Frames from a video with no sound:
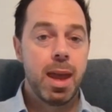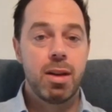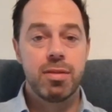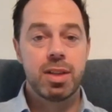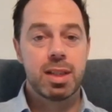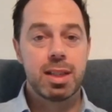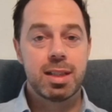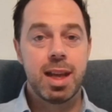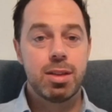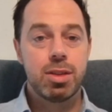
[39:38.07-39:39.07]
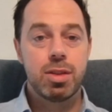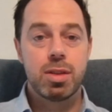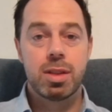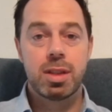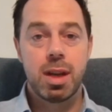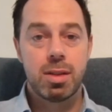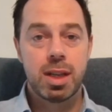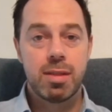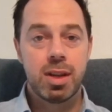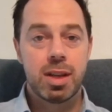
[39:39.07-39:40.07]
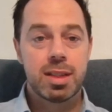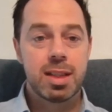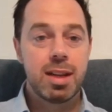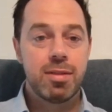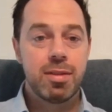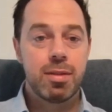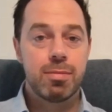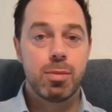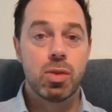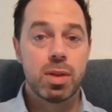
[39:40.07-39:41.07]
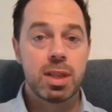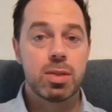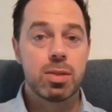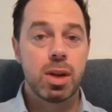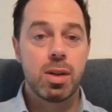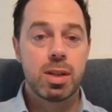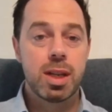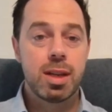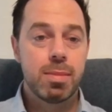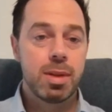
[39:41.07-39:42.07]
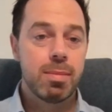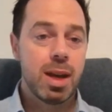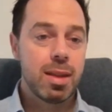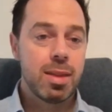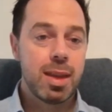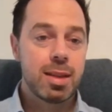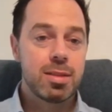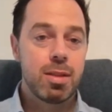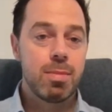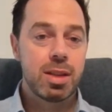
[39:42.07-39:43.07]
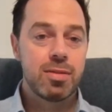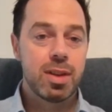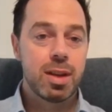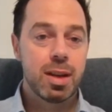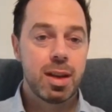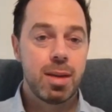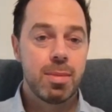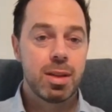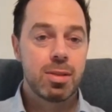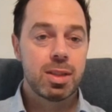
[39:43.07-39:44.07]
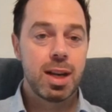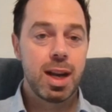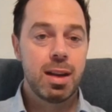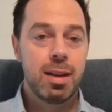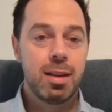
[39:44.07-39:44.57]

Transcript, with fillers: And obviously stay tuned on DVIC for more of this sort of content. But Mark, thanks so much for coming along today.